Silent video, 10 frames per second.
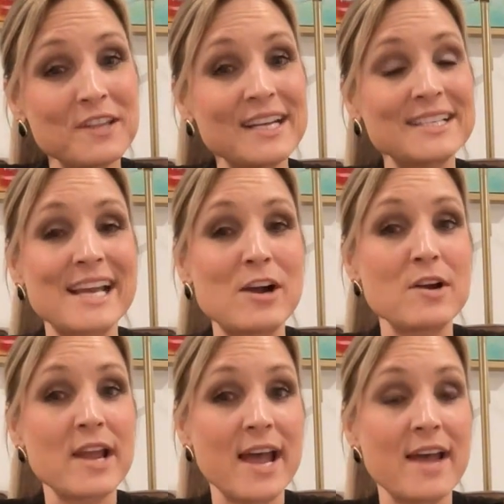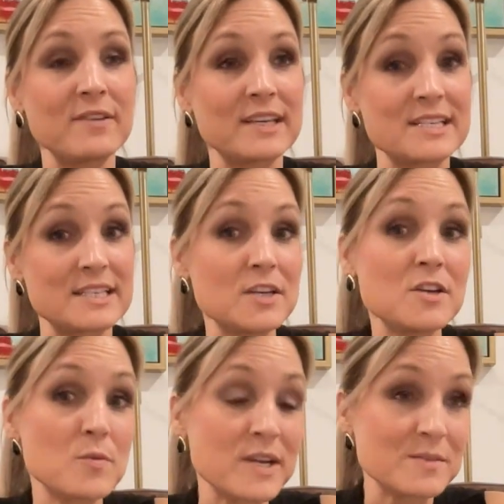the next hour and a half and
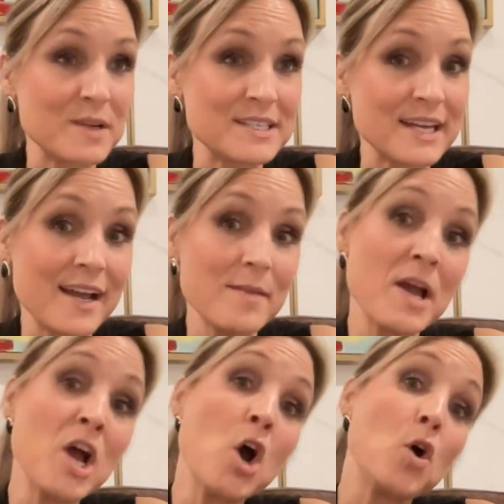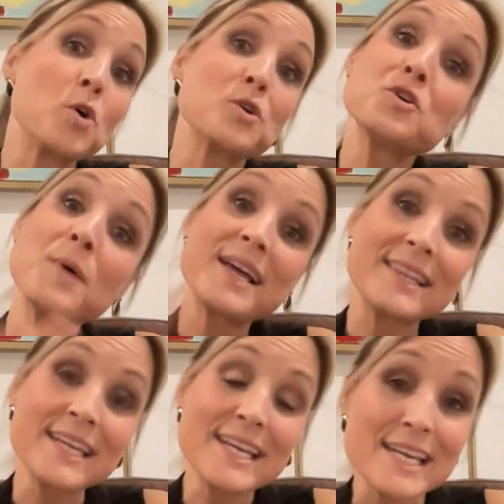continue to waste my time? Or do I
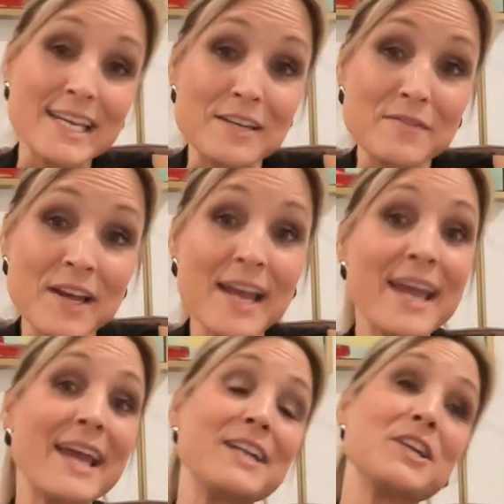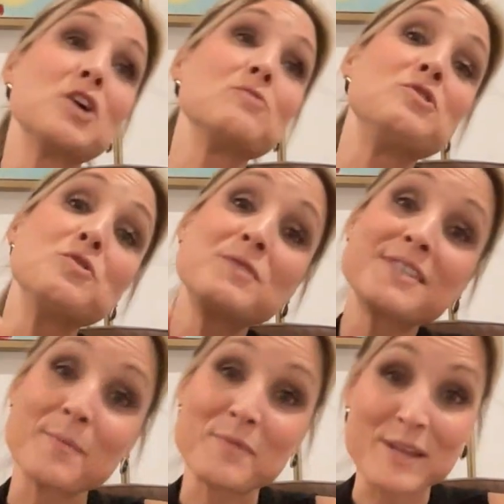leave and go do
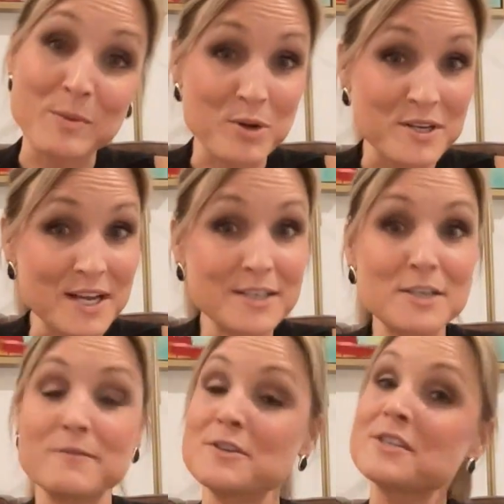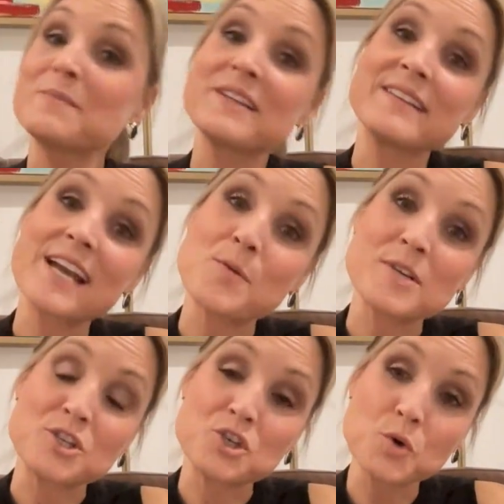something productive or something that I
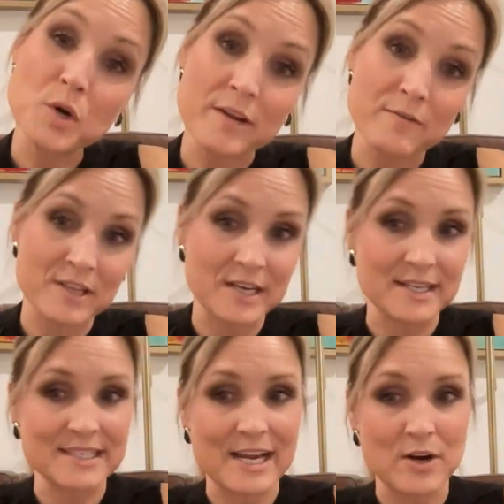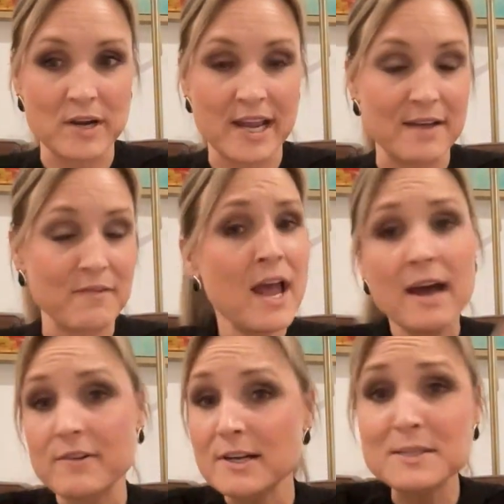would enjoy for the next hour and a half?
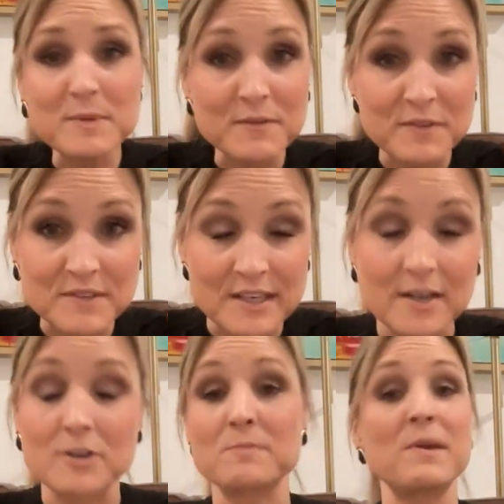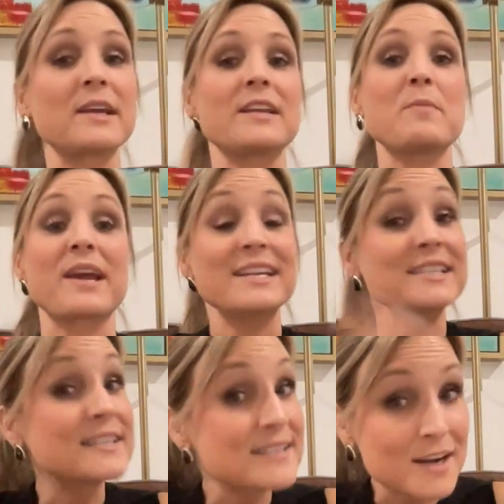I've already spent the $15. I'm not getting it back.
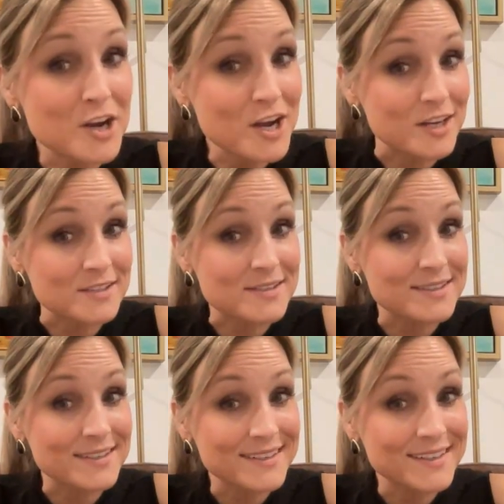It's a sunk cost.